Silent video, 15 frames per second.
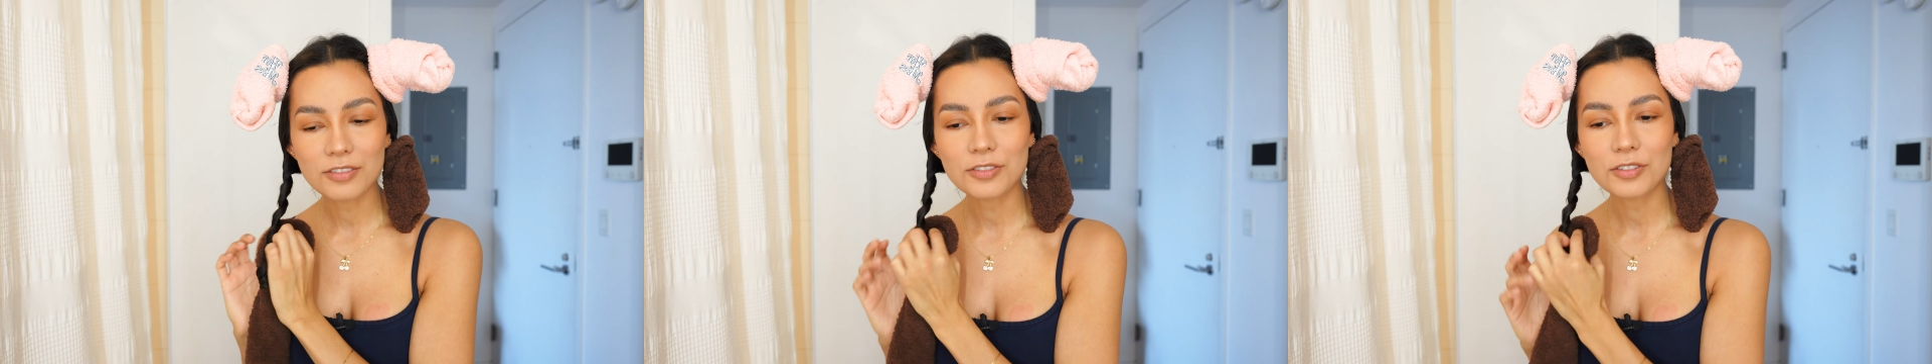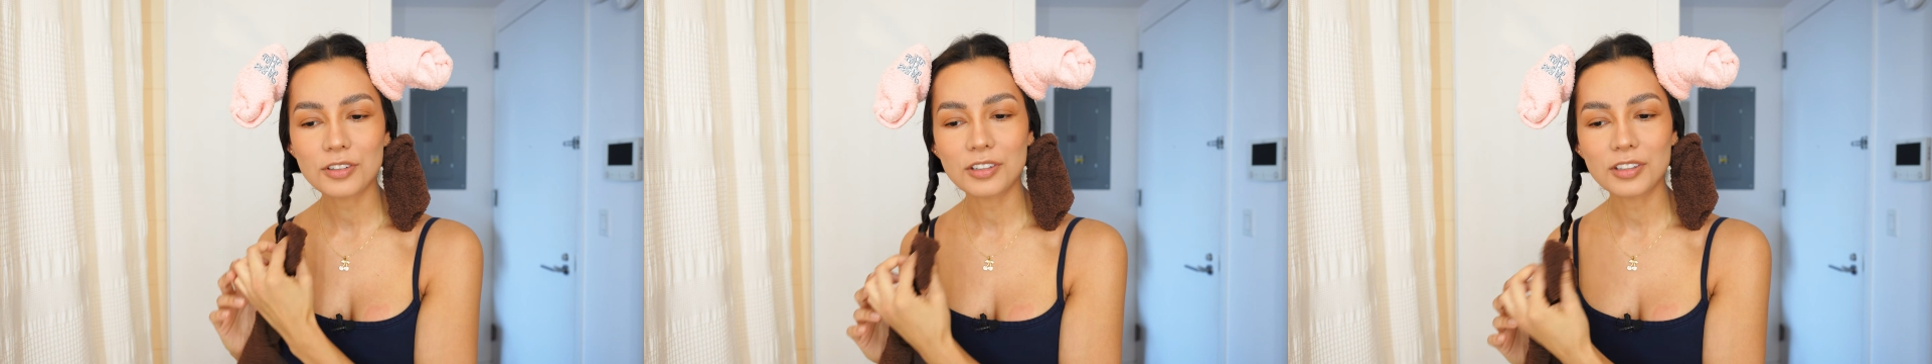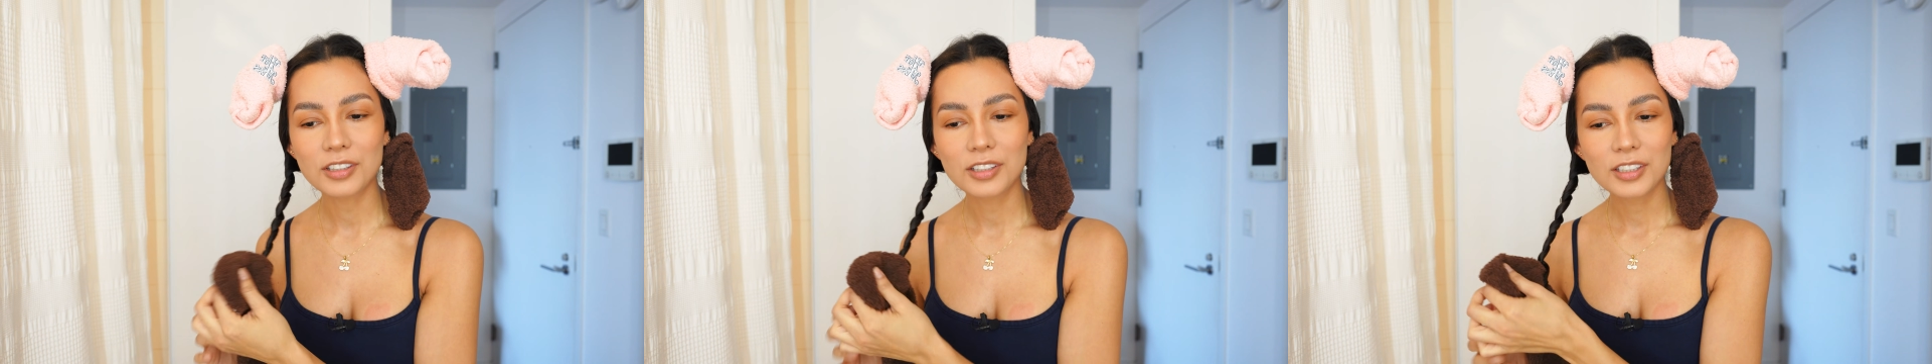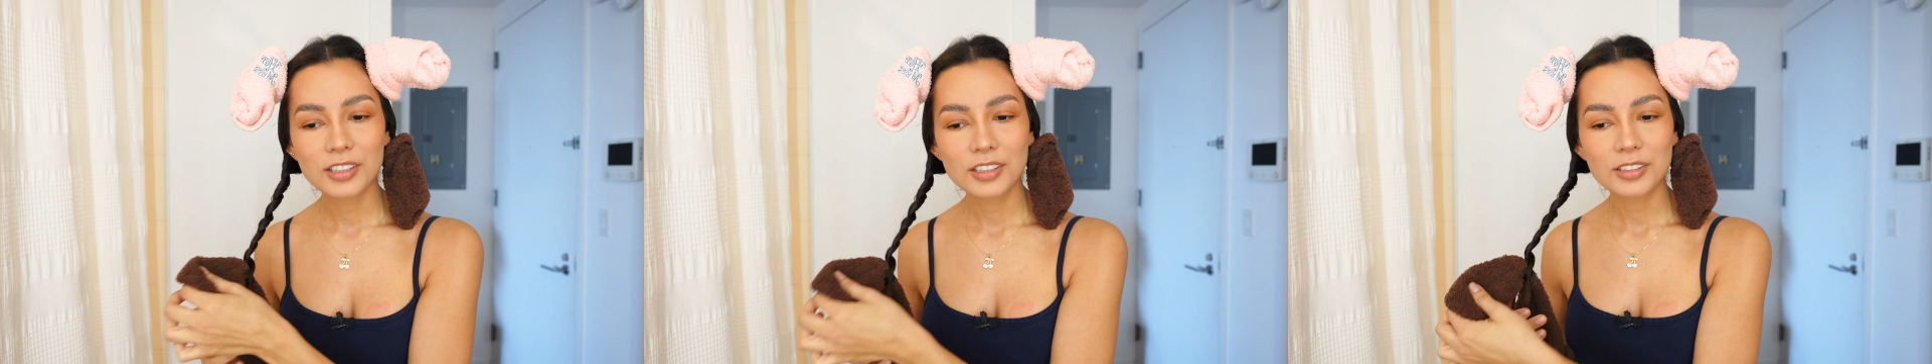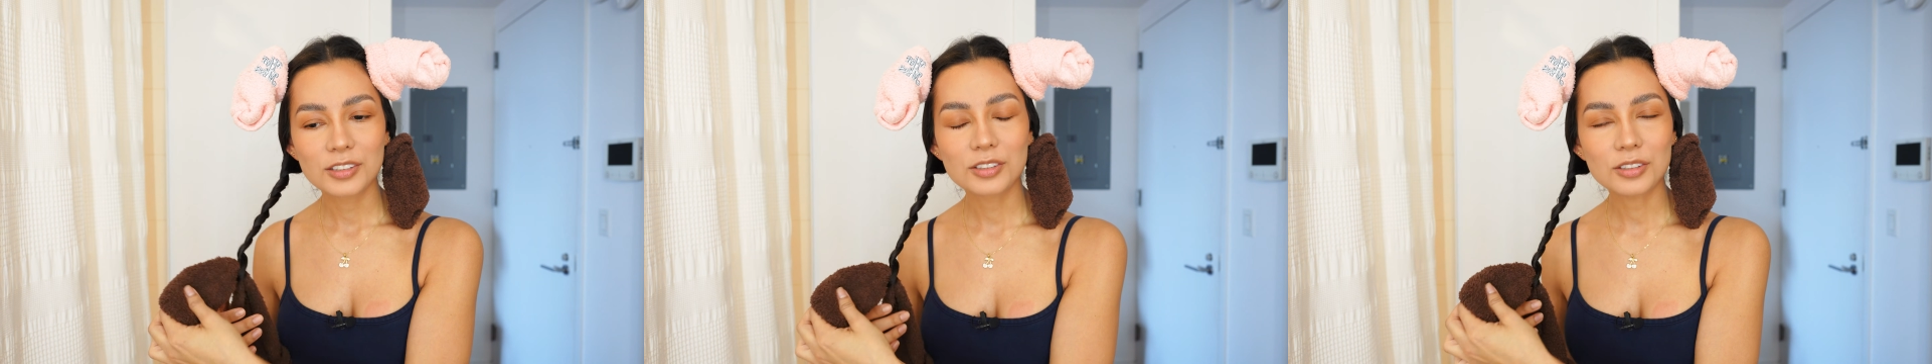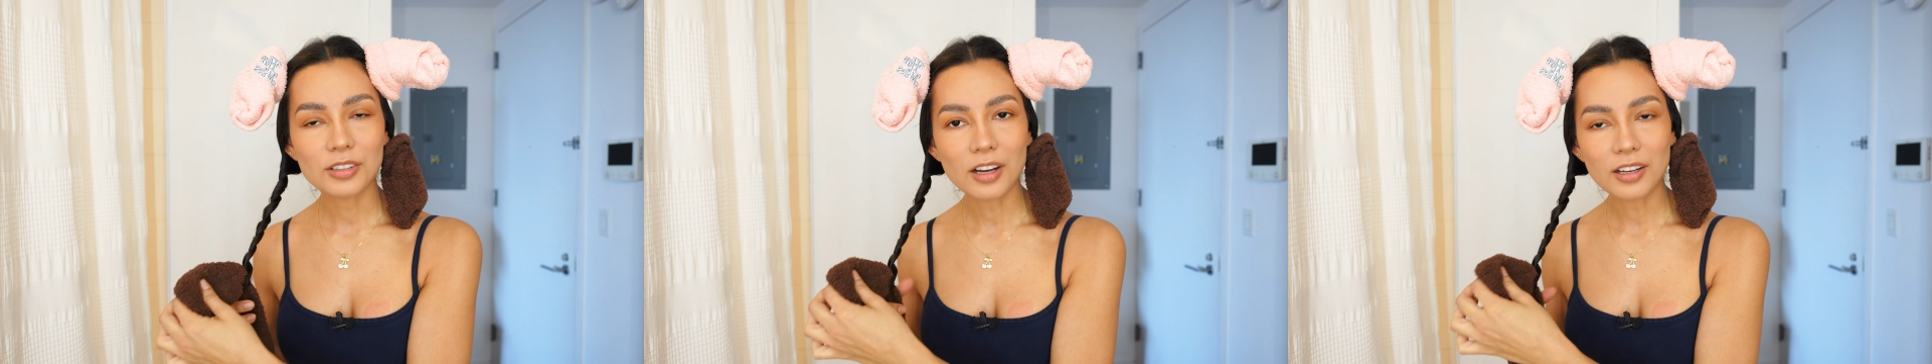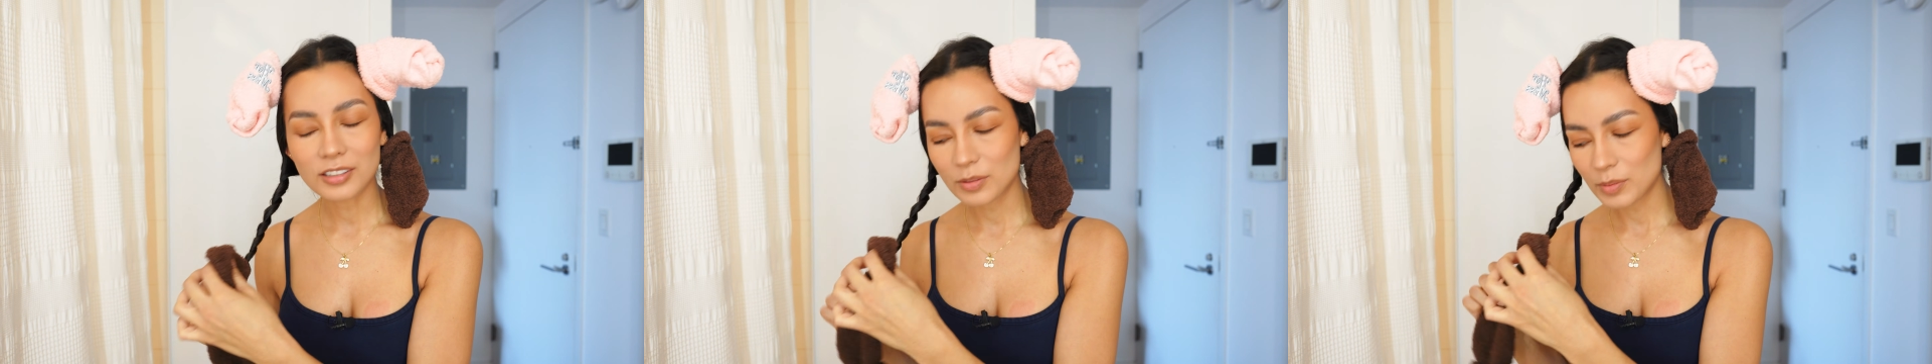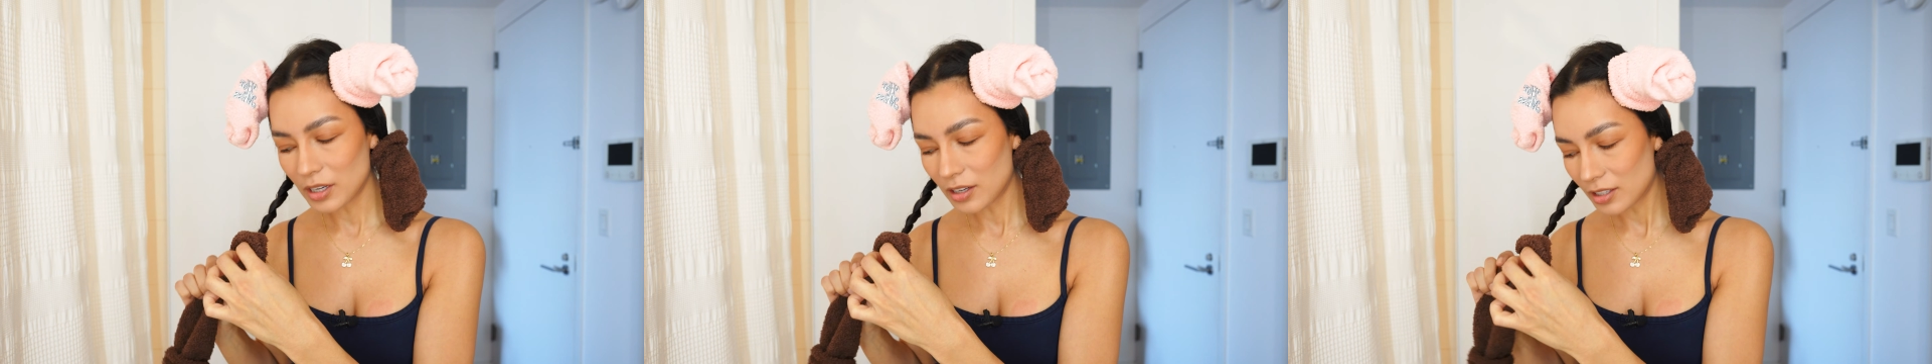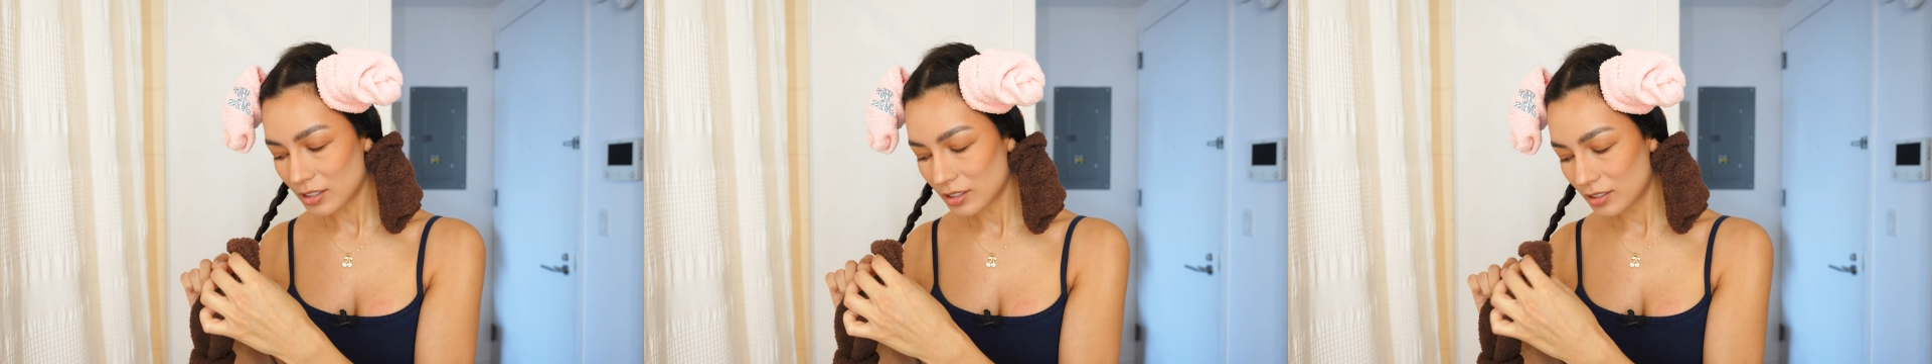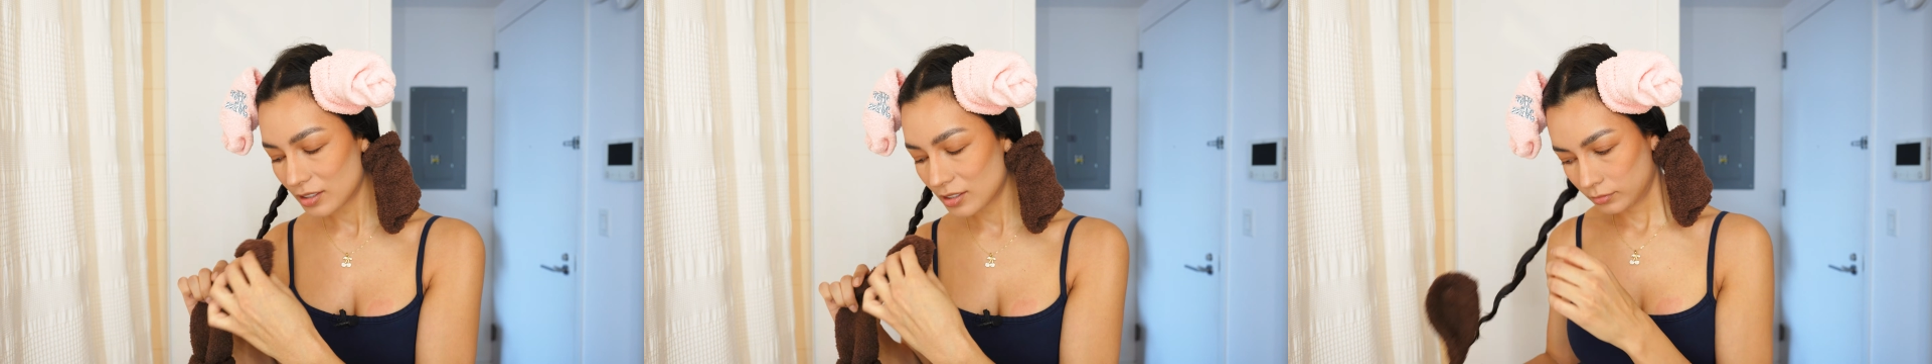for too long, to be
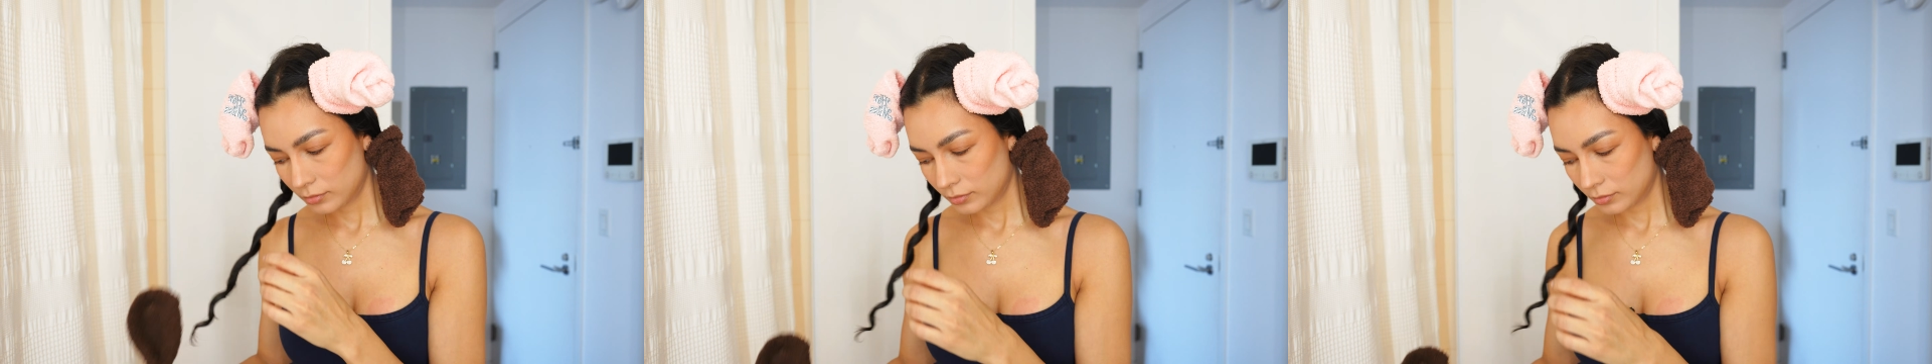honest.